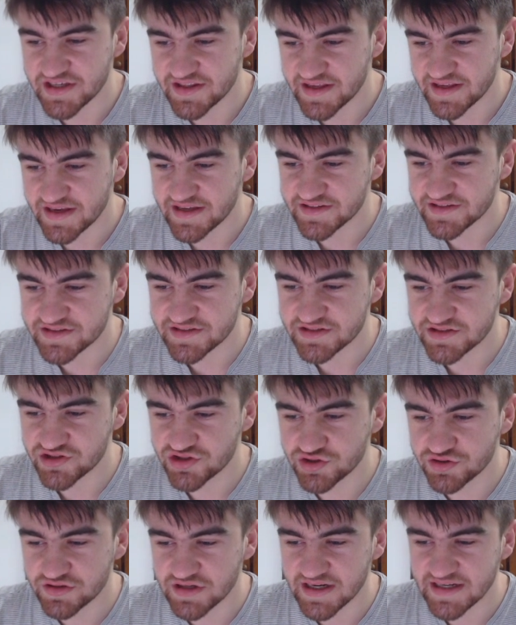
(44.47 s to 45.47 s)
That's
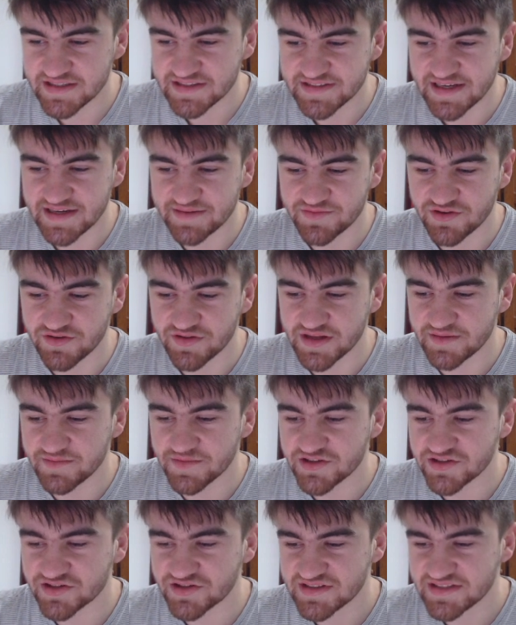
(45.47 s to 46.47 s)
2 guys named on the
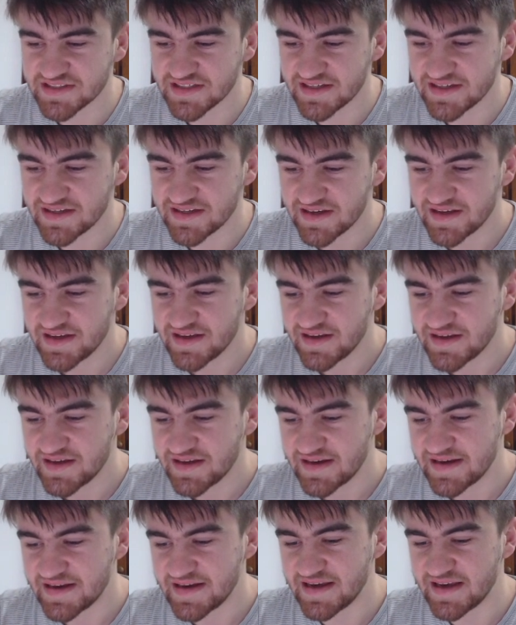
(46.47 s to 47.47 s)
emergency
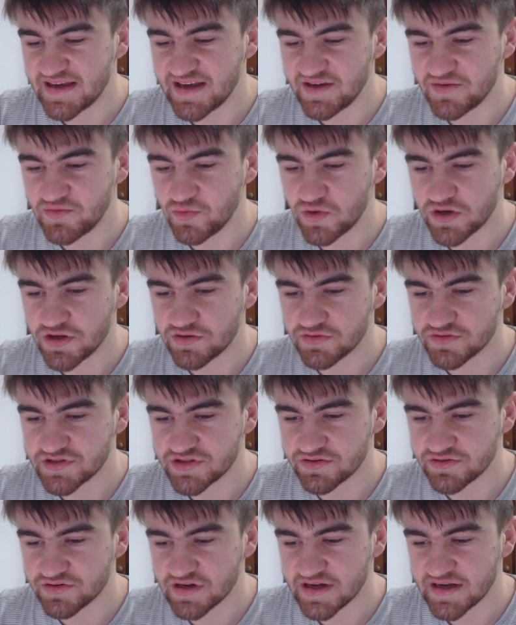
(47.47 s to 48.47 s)
and 1
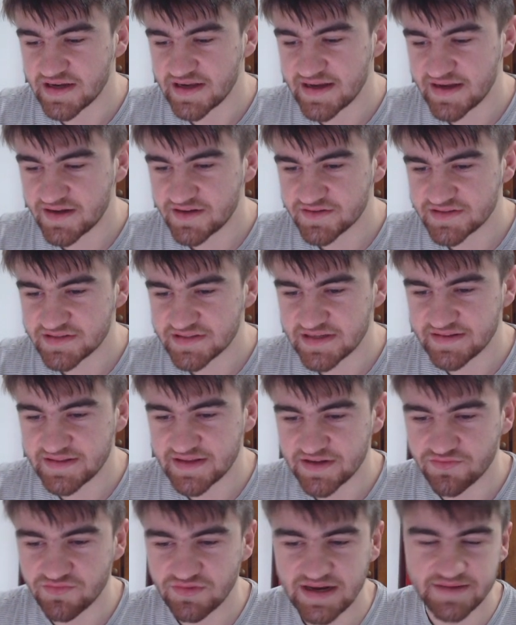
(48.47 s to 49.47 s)
also guy out, and
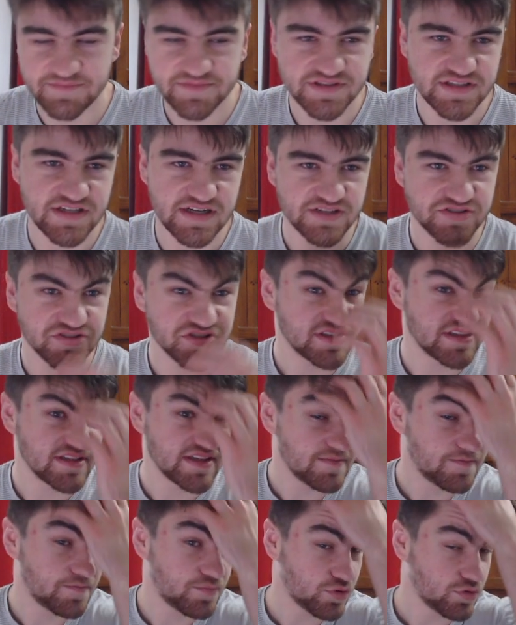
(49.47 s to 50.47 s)
then Ramsden I just
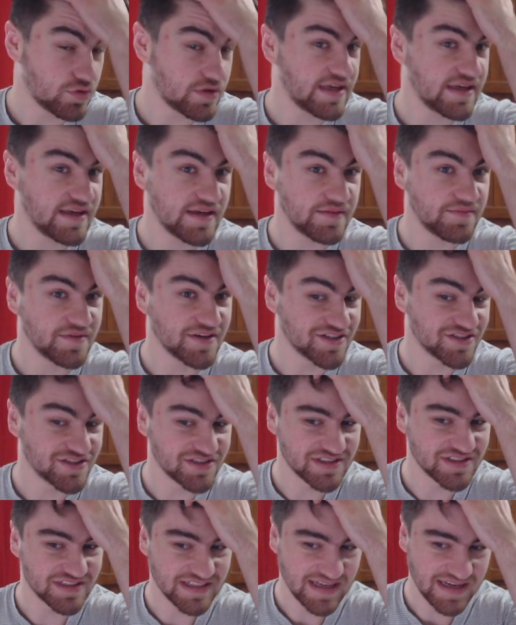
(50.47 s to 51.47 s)
put here
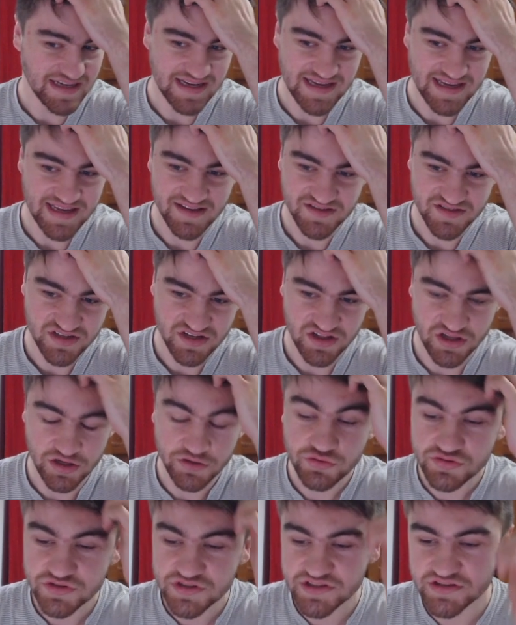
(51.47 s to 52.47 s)
because he's
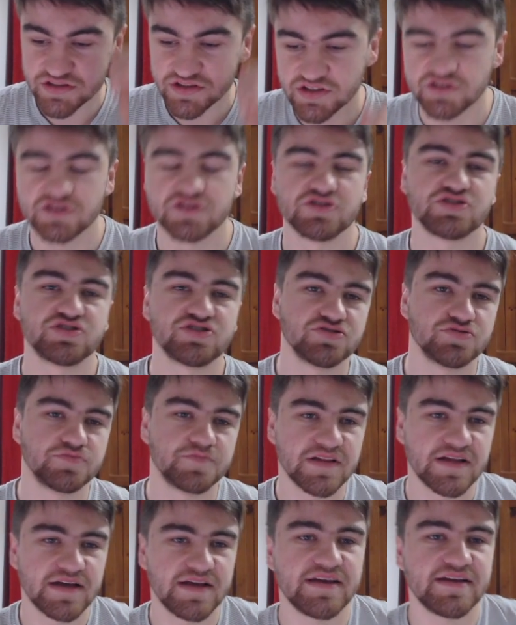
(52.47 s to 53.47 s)
close to
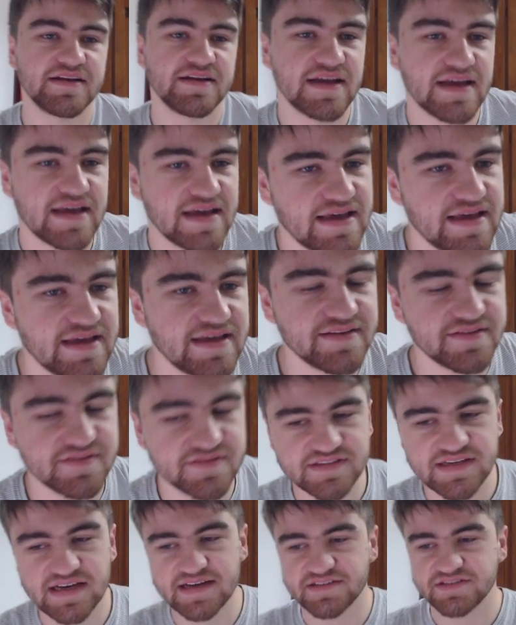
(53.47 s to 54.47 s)
playing and
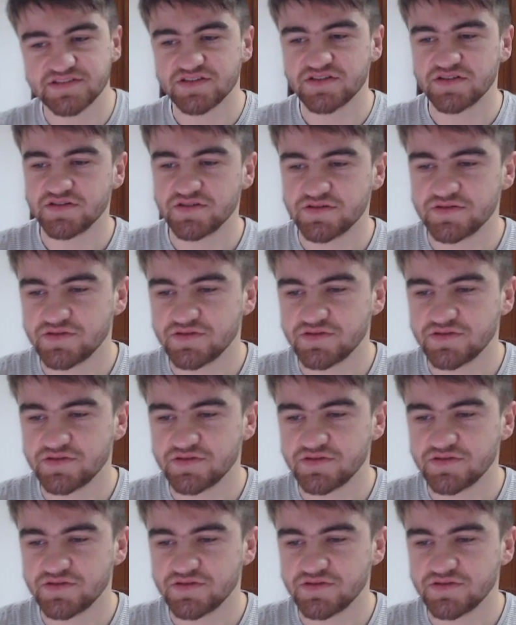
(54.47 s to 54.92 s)
has a